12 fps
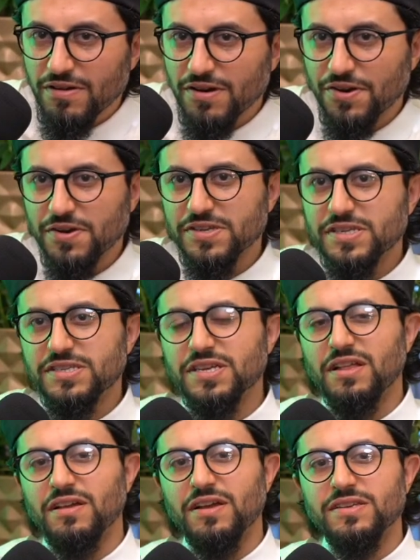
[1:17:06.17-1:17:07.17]
Or is He
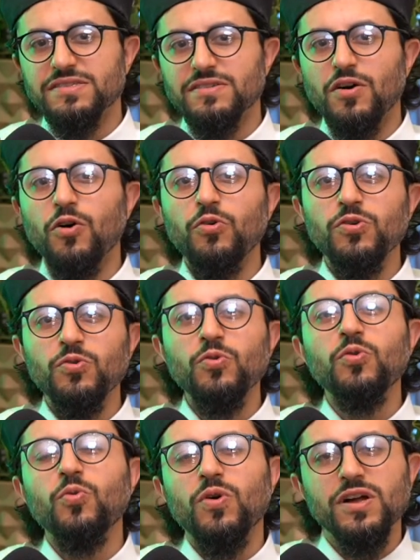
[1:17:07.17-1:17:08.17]
telling us, oh, you
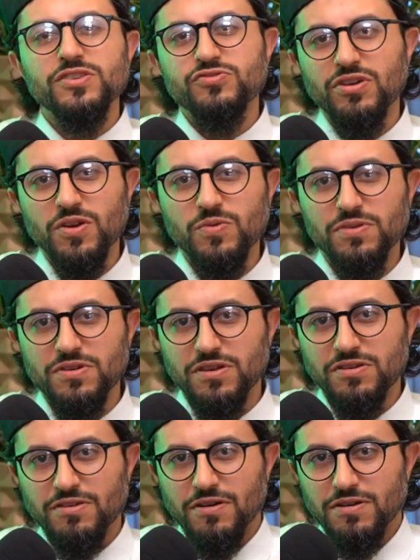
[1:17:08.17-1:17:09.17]
who want tranquility
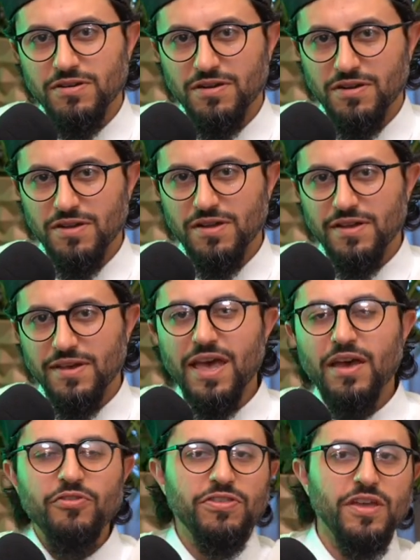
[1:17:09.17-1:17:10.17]
in your heart?
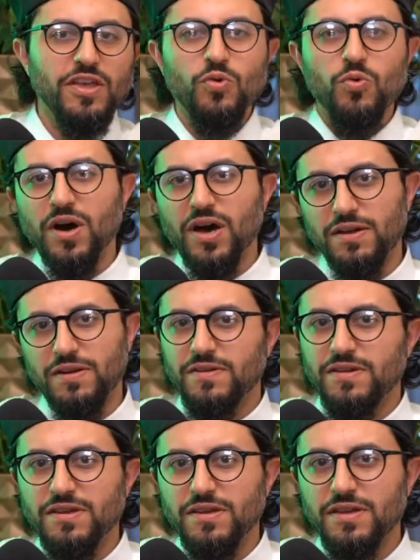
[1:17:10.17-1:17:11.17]
Everything you want
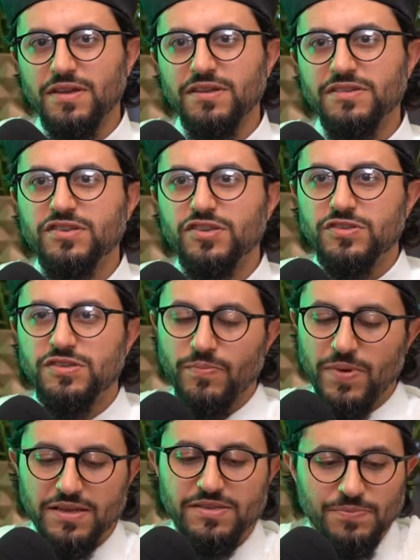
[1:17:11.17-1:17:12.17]
is to
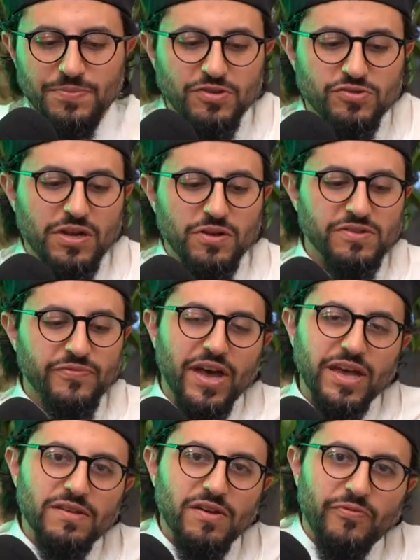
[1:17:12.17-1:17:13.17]
make something tranquil.
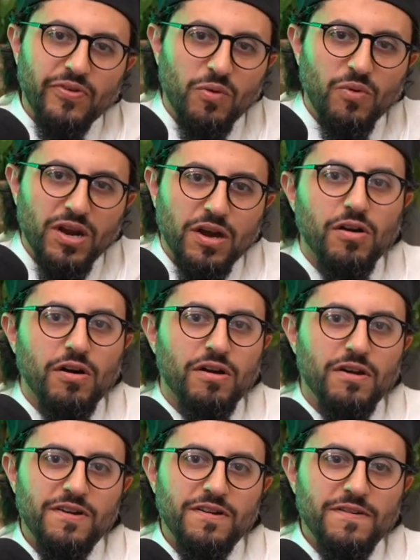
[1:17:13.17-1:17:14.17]
If I want a car,
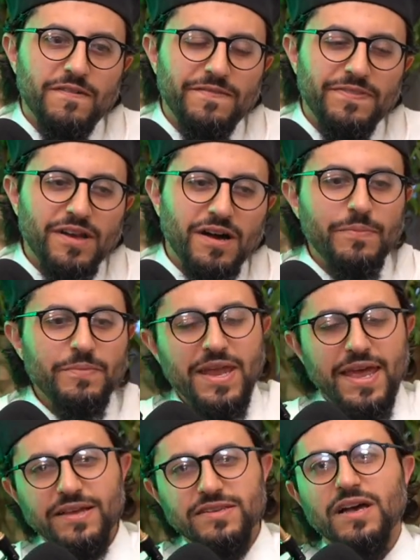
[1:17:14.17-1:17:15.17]
I'm in
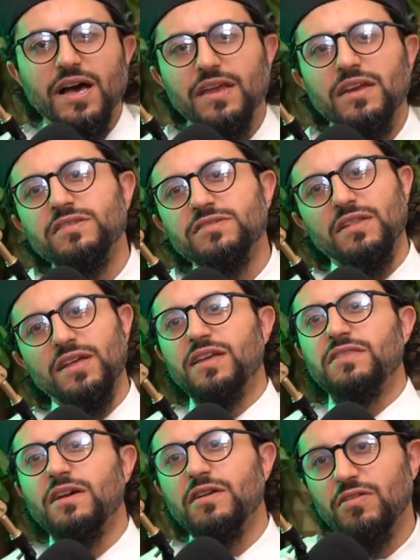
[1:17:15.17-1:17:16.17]
anxiety until I
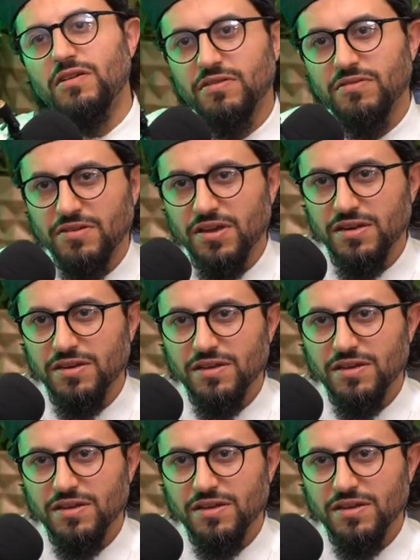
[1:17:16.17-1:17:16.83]
get that car, right?